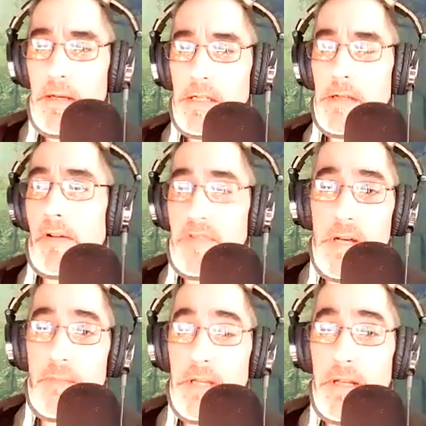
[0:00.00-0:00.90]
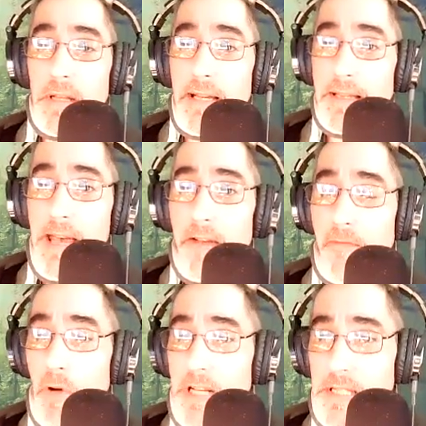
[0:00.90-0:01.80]
So if something like that
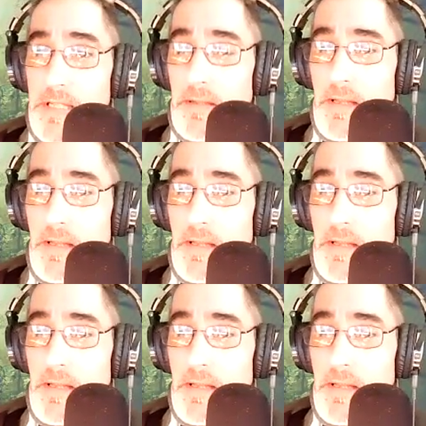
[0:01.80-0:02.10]
voice